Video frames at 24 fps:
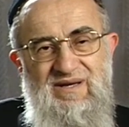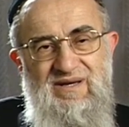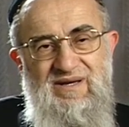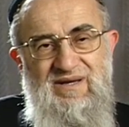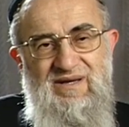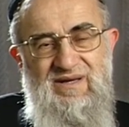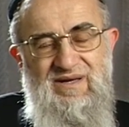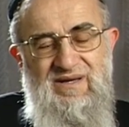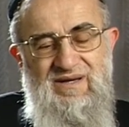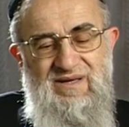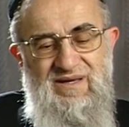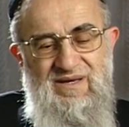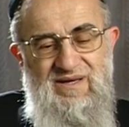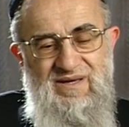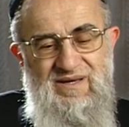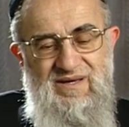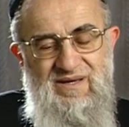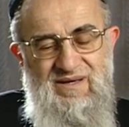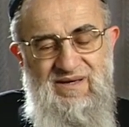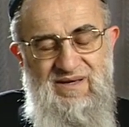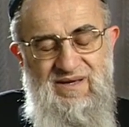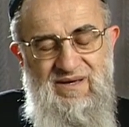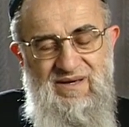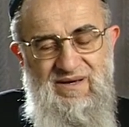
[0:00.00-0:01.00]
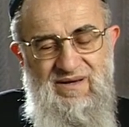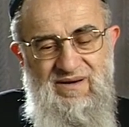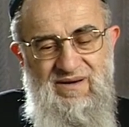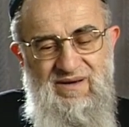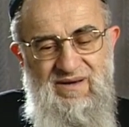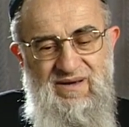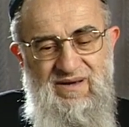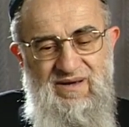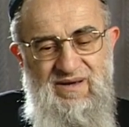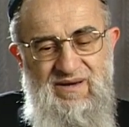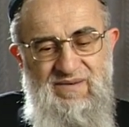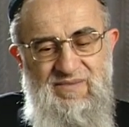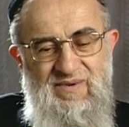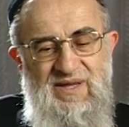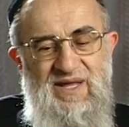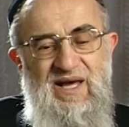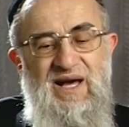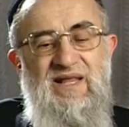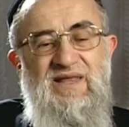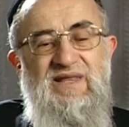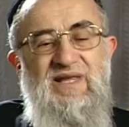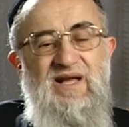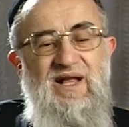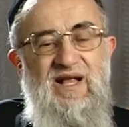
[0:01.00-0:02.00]
Uh, uh, but
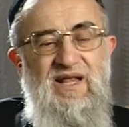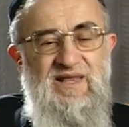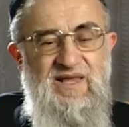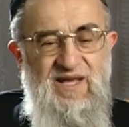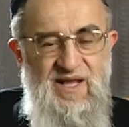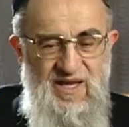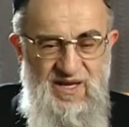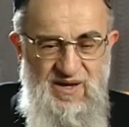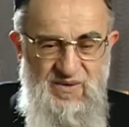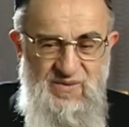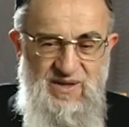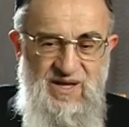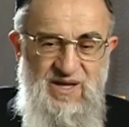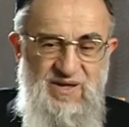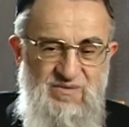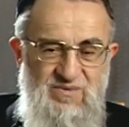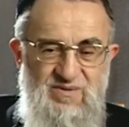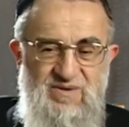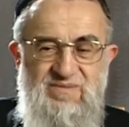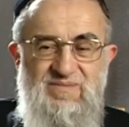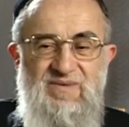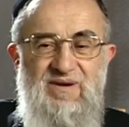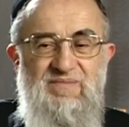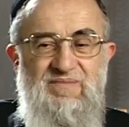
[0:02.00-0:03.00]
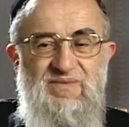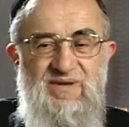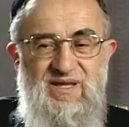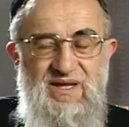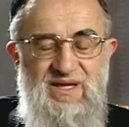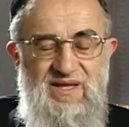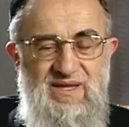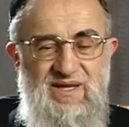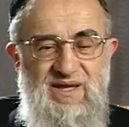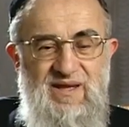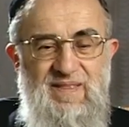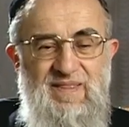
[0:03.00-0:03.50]
I'll t- I'll tell you what I do remember then.